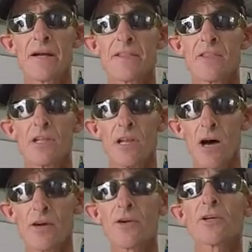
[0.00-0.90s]
the
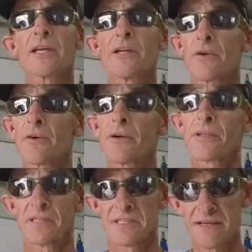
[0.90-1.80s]
longer leader,
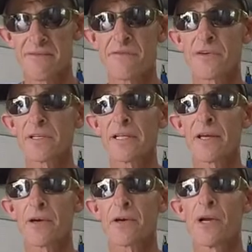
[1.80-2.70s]
the 7-foot
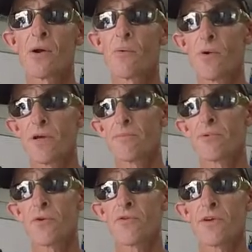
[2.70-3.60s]
leader, will
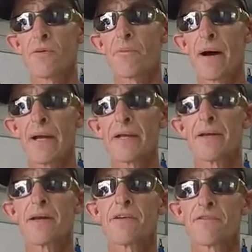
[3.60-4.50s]
improve your bite
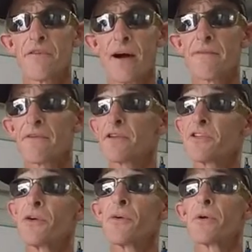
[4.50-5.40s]
5 to
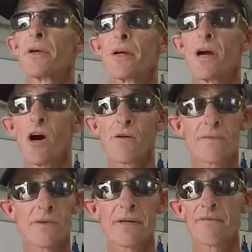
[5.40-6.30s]
2
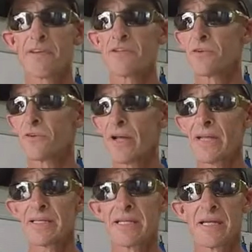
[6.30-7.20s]
over a conventional
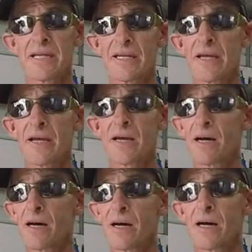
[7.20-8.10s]
15
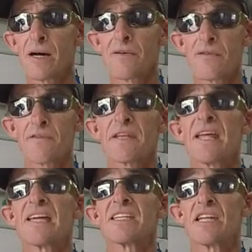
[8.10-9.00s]

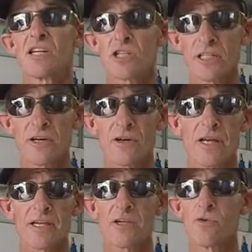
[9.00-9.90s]
to 18 inch leader
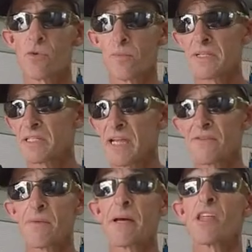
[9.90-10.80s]
like you normally see
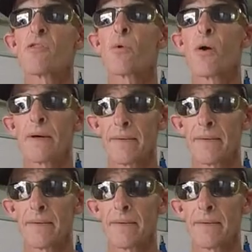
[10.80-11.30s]
everybody throwing.